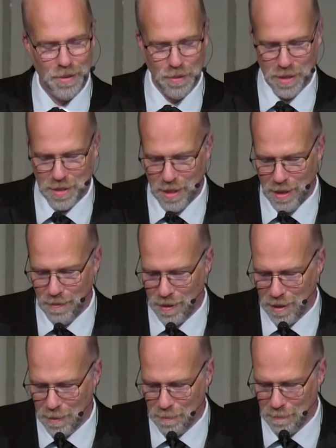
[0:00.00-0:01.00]
receive
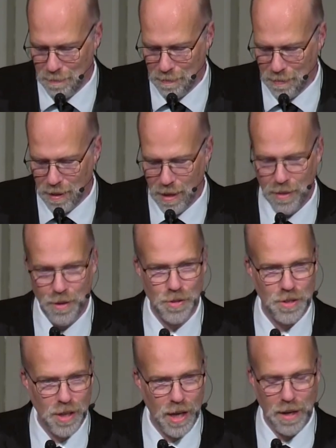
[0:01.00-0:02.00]
him. There's
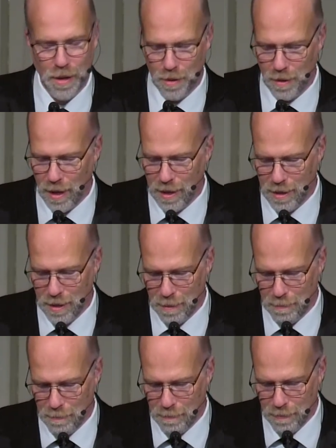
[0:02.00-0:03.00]
none other like
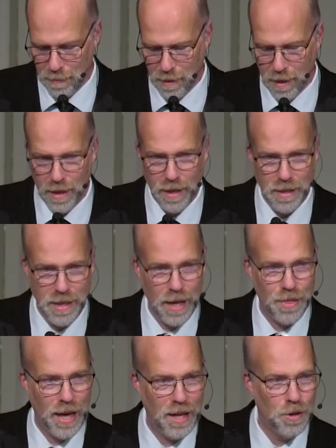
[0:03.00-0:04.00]
him.
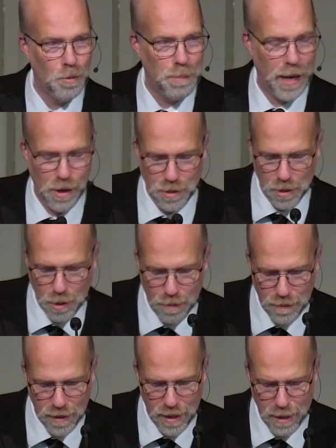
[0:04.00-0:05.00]
Death had no power
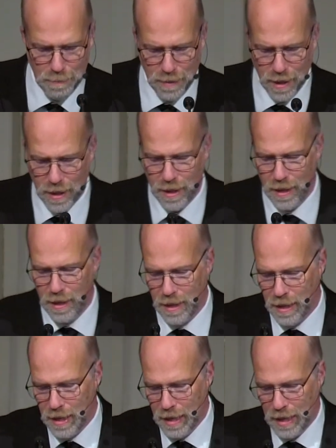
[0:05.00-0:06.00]
over him.
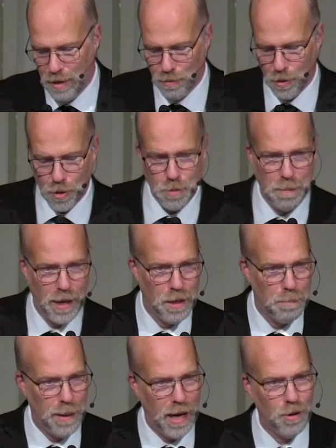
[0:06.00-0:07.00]
He rose by the
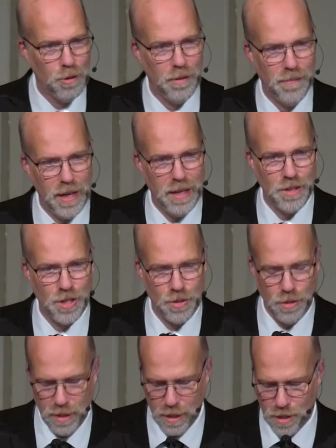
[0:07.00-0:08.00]
power of an
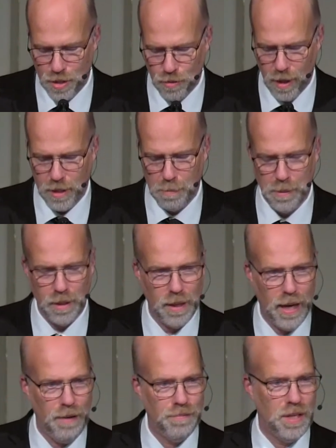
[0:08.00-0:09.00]
indestructible
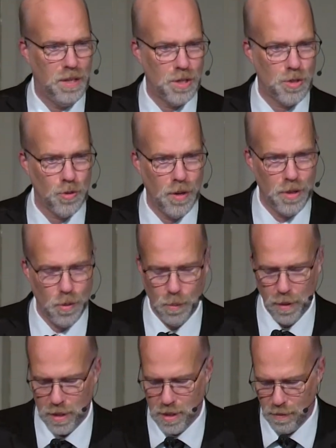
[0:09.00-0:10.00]
life to destroy the
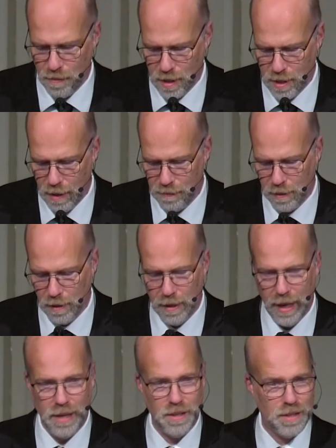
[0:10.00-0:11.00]
works of the devil
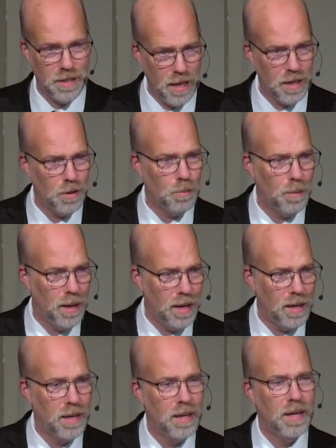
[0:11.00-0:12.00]
and to take
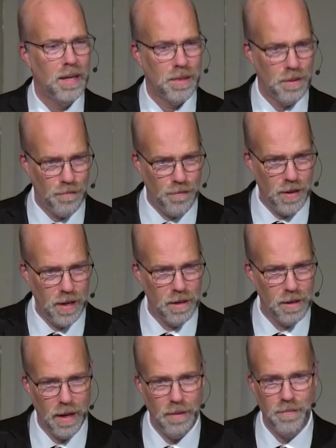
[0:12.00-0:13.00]
away the fear
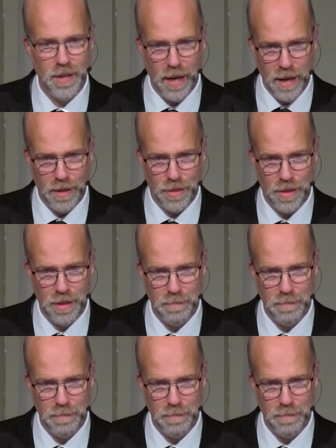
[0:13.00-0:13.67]
of death.